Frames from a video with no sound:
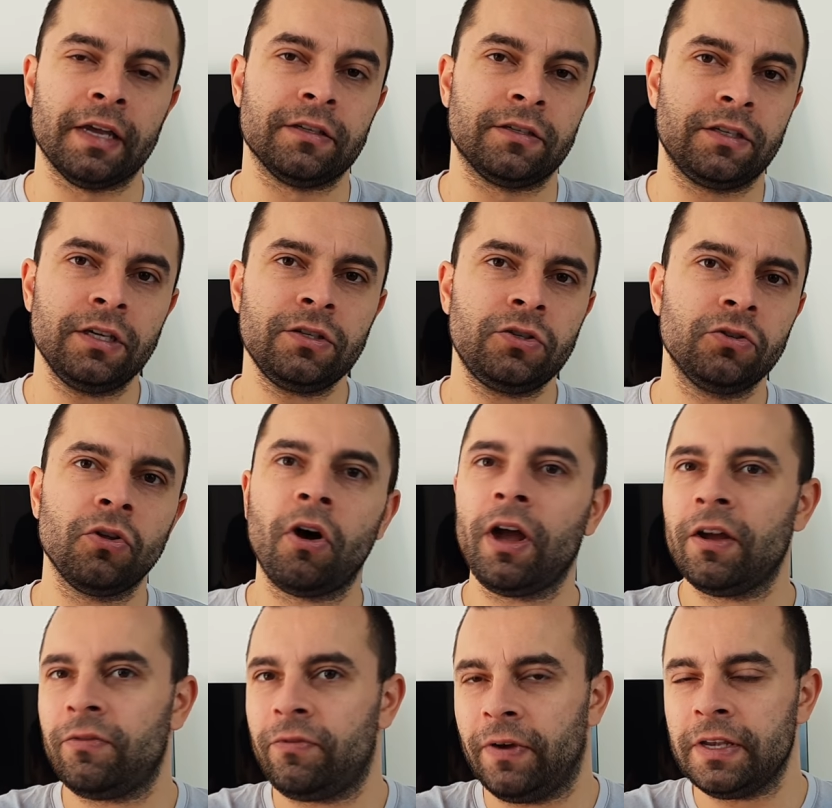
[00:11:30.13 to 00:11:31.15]
And since you
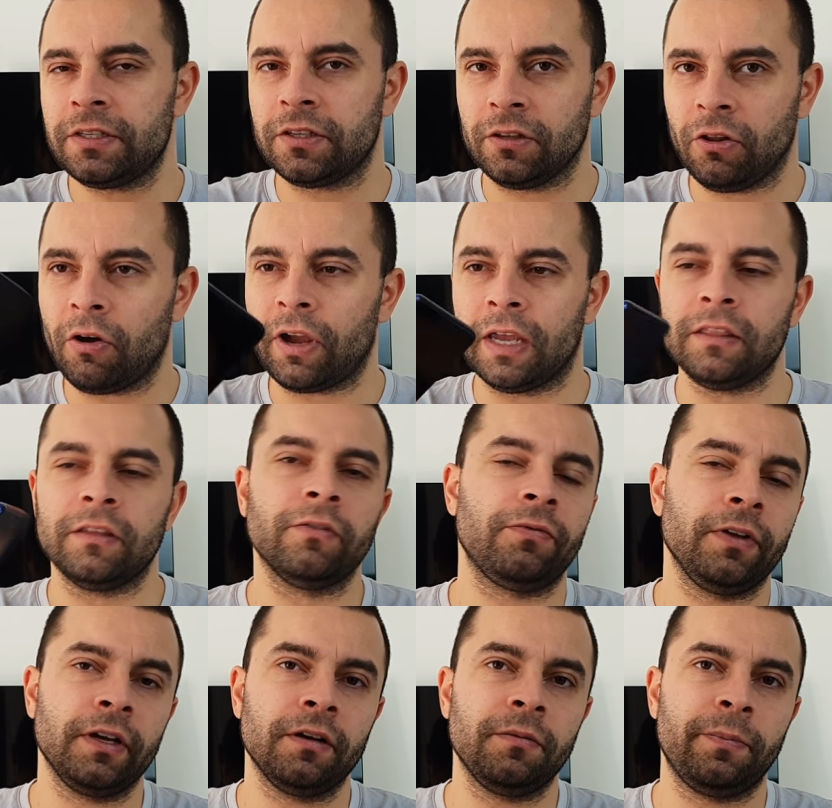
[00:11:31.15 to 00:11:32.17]
don't have face unlock and the
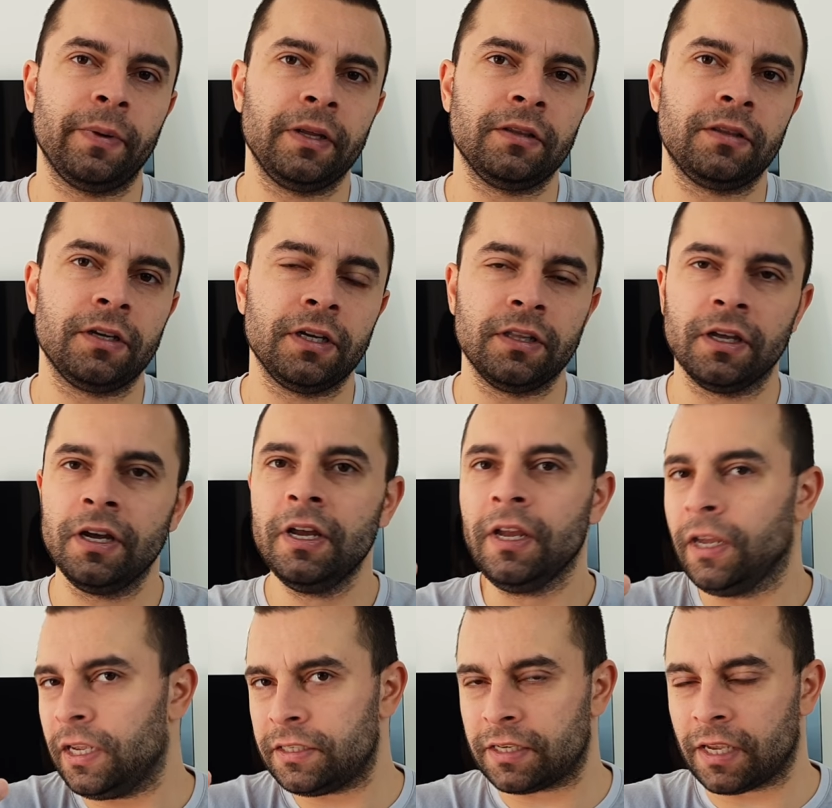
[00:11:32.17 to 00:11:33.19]
fingerprint reader
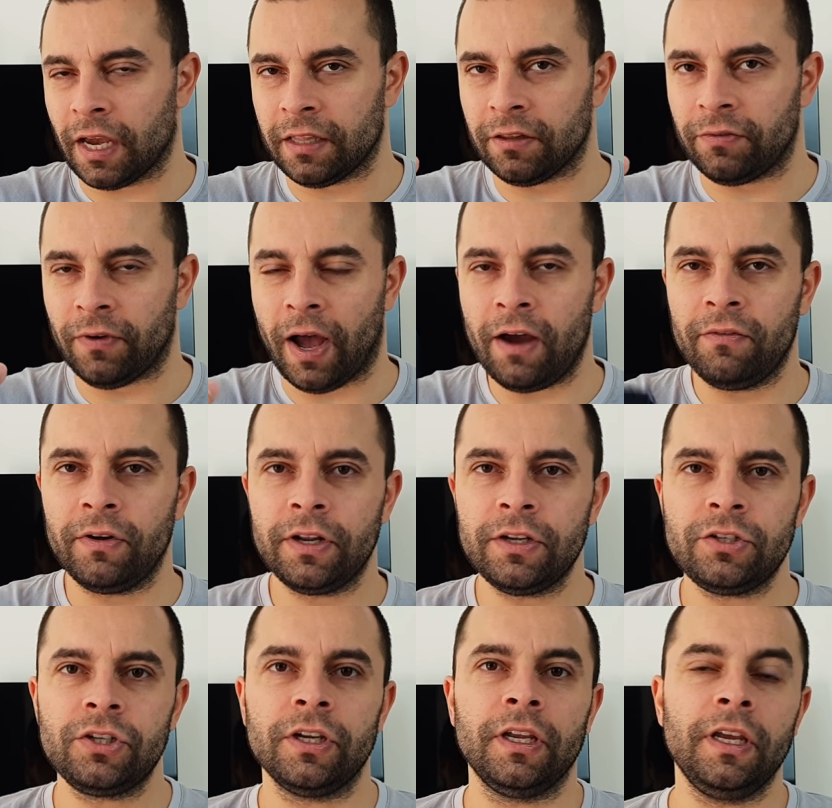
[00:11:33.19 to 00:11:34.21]
is kind of
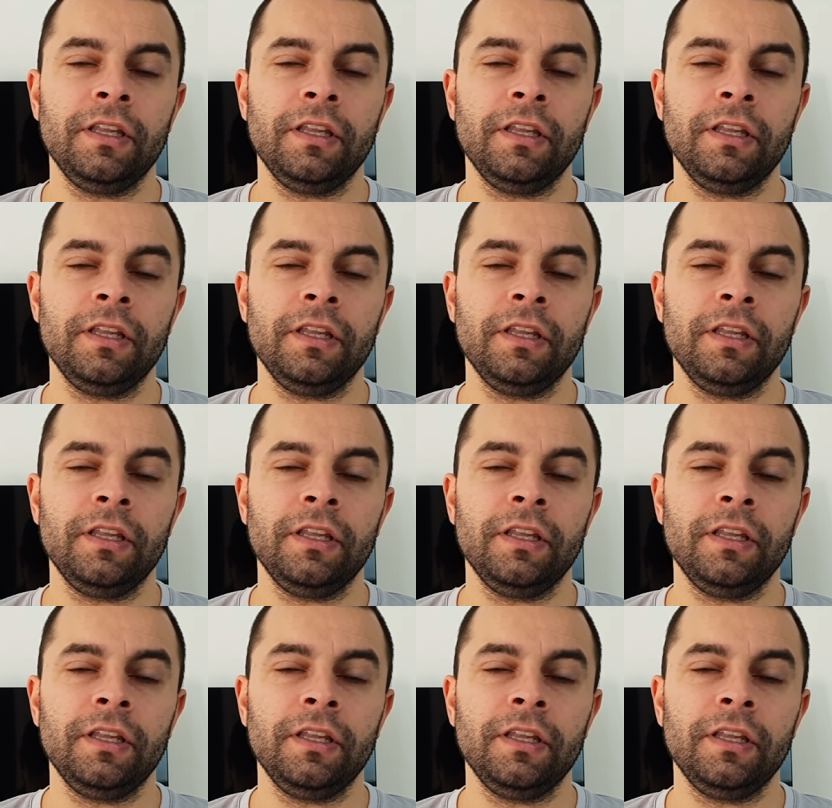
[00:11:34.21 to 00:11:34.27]
average,